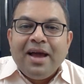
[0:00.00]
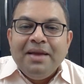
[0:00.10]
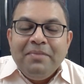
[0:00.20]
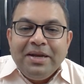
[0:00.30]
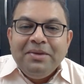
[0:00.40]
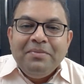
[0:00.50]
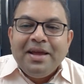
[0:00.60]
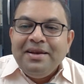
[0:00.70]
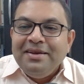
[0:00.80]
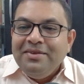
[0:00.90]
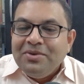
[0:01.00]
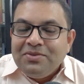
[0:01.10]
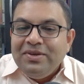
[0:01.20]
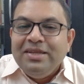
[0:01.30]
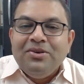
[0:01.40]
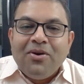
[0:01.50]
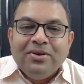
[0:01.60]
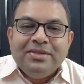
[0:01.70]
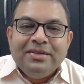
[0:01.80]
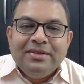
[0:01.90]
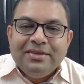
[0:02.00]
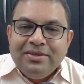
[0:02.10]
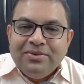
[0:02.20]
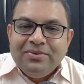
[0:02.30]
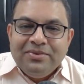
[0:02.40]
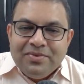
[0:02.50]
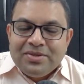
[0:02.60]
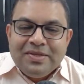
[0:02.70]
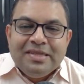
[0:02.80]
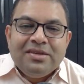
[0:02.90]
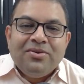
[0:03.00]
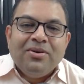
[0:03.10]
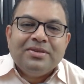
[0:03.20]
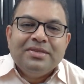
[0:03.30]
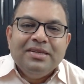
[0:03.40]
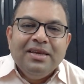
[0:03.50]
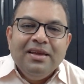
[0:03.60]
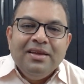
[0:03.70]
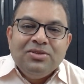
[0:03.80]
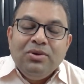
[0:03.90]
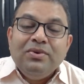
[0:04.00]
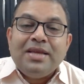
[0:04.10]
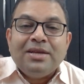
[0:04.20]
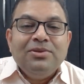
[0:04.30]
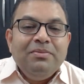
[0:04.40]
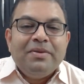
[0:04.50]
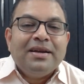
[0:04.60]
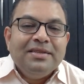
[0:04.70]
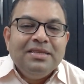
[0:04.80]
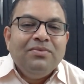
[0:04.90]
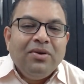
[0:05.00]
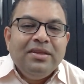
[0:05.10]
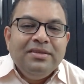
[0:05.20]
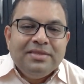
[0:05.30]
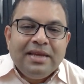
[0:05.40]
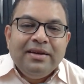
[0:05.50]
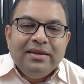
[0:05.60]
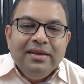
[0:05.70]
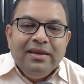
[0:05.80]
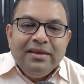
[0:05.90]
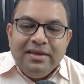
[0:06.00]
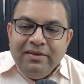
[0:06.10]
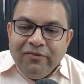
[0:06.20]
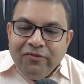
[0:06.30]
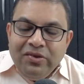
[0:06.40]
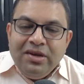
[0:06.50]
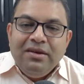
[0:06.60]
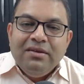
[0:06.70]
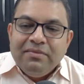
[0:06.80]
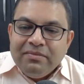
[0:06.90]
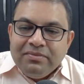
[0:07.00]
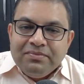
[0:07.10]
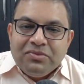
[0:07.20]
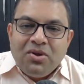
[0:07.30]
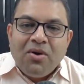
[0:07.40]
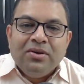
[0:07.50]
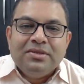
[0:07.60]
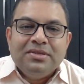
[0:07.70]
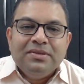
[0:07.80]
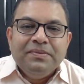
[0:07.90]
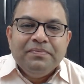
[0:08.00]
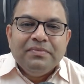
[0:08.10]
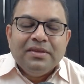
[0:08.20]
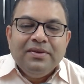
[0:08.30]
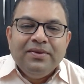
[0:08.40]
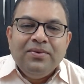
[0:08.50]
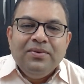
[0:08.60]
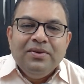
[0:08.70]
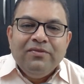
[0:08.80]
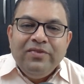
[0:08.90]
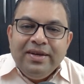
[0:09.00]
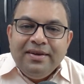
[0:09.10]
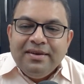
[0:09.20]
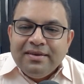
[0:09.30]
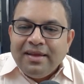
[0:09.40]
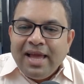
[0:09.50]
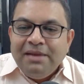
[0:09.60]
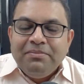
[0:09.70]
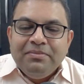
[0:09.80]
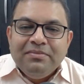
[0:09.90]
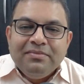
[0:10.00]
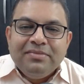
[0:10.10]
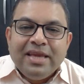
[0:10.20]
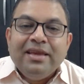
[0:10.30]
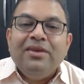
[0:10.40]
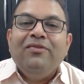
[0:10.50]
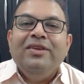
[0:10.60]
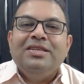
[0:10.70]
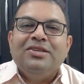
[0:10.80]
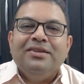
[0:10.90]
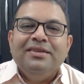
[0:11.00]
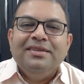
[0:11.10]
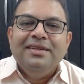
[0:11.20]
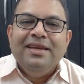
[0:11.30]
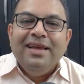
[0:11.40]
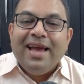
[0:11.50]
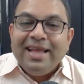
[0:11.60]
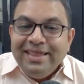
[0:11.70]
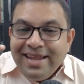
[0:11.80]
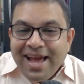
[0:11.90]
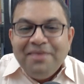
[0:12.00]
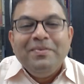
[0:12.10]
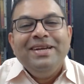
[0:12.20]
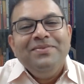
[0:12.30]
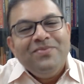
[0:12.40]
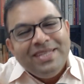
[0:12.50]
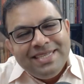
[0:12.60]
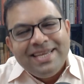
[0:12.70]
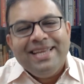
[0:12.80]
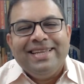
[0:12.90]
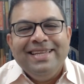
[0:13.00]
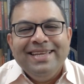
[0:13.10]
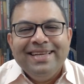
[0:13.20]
and he was feeding dogs and, you know, he was feeding the dogs. So he was actually practicing what he said, feed dogs, you know, feed, help, take care of nature. And then I met him once again